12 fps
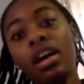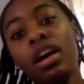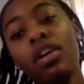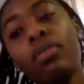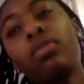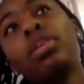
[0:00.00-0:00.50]

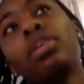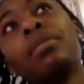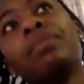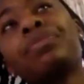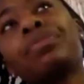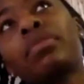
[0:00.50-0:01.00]
Or
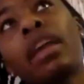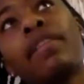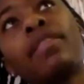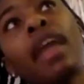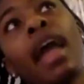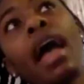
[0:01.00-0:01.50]
if
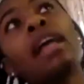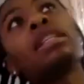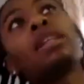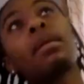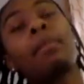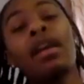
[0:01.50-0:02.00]
they ask
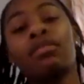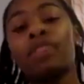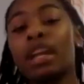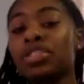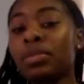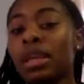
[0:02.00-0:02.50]
like my
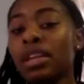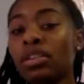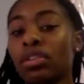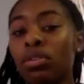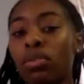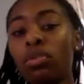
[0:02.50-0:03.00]
regimen
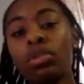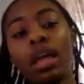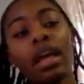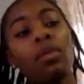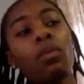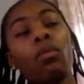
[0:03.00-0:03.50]
or
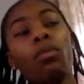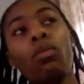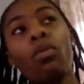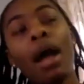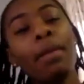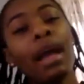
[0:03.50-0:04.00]
like
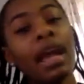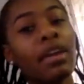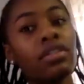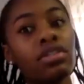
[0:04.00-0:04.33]
why my hair is